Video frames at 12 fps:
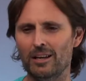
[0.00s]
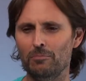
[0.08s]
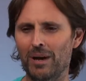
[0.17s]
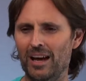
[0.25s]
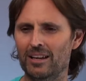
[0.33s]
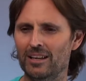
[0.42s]

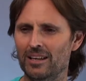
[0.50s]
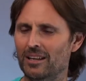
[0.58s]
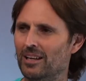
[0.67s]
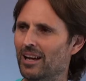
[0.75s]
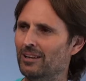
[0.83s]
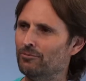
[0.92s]
But
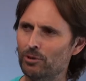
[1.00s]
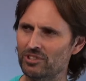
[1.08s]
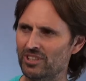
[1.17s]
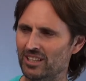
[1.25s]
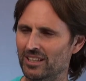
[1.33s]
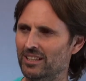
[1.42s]

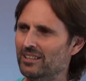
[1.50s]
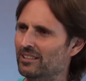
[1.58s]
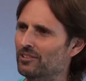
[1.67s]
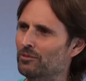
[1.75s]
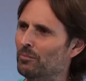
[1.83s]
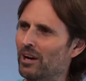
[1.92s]
unfortunately,
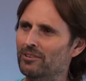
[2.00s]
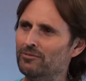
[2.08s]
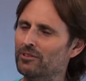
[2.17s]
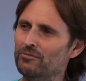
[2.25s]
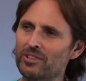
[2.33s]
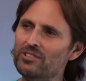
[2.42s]
you might have
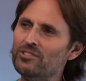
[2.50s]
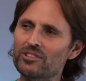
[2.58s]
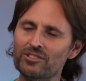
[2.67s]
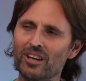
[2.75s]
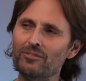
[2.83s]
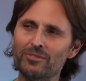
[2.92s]
convinced
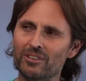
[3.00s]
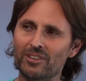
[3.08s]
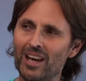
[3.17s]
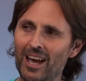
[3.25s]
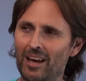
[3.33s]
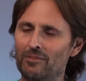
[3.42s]
yourself that you
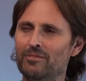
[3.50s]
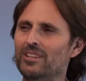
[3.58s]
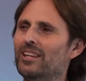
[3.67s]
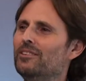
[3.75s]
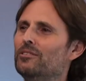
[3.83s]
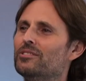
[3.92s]
have, and
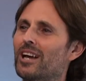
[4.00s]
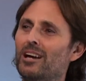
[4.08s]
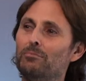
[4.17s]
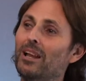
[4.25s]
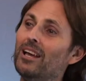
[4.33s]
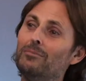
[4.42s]
then you
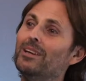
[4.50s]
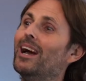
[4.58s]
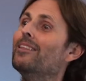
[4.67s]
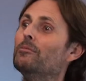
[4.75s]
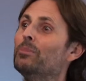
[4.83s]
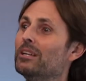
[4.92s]
start blaming
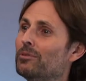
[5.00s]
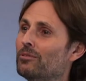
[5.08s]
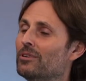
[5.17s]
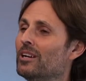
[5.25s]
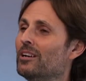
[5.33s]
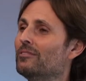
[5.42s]
other
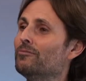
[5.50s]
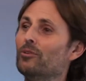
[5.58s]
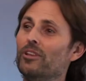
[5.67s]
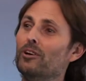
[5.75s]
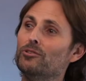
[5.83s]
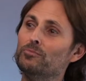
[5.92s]
people for
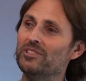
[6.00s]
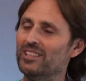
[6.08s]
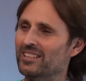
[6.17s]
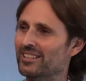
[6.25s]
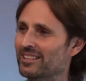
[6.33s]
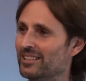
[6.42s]
those
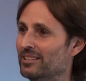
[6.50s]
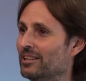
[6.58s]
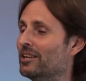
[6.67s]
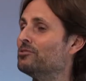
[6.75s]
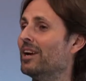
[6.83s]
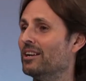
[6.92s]
particular
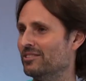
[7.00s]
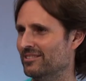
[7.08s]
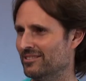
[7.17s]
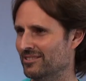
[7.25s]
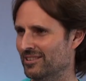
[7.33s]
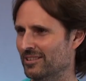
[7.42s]

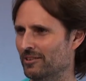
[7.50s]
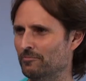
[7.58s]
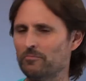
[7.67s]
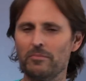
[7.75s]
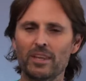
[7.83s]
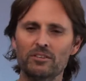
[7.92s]
attractions. Yeah.
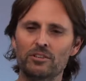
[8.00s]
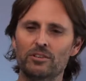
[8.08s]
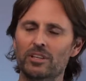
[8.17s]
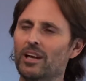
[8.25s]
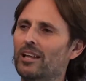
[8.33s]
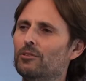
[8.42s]
So,
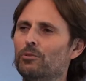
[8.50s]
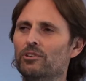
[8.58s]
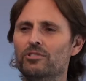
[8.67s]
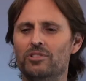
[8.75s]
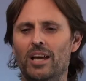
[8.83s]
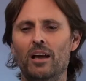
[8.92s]
in other words,
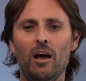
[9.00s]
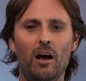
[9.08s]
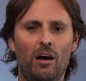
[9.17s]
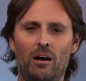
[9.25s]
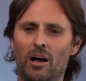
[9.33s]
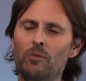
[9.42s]
you say,
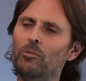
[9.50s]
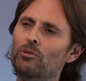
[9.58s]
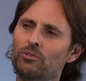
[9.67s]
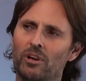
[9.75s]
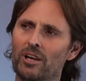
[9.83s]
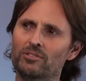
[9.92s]
I'm all
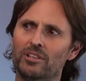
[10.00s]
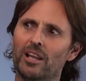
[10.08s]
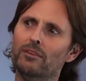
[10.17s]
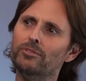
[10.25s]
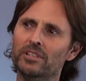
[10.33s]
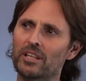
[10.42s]
nice and
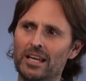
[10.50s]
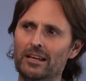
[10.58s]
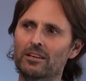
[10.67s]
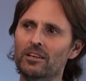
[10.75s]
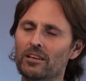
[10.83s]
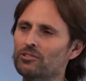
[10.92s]
loving
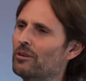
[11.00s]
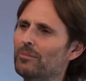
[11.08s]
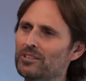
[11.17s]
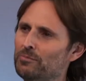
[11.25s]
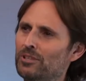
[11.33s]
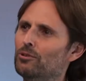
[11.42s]
now, so it
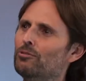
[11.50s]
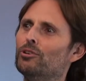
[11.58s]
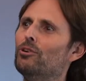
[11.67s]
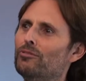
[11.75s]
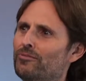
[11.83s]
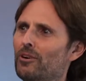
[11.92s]
must be all
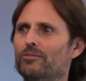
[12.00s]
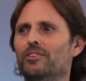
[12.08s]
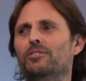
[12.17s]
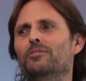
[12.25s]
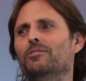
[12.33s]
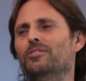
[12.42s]
your fault that
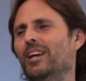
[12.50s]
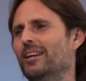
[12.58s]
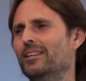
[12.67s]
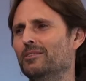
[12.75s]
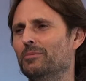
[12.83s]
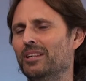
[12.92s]
you're
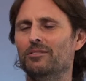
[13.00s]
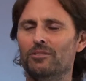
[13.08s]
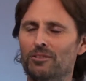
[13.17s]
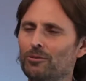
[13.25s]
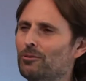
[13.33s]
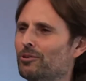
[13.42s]
attacking me,
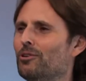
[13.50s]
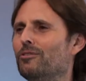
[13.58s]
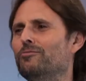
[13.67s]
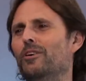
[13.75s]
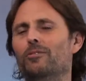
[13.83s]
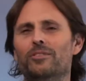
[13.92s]
or all your
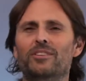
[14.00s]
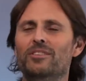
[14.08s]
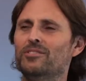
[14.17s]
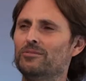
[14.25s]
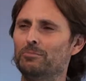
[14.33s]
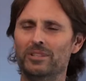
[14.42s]
fault that
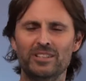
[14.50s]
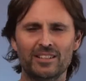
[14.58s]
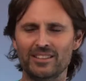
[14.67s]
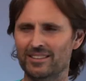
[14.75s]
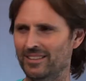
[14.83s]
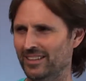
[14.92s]
this
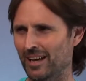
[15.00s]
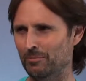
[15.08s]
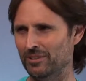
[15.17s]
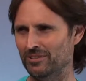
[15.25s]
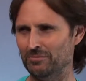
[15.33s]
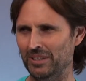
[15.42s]
particular thing
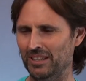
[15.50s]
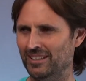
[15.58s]
happened to me.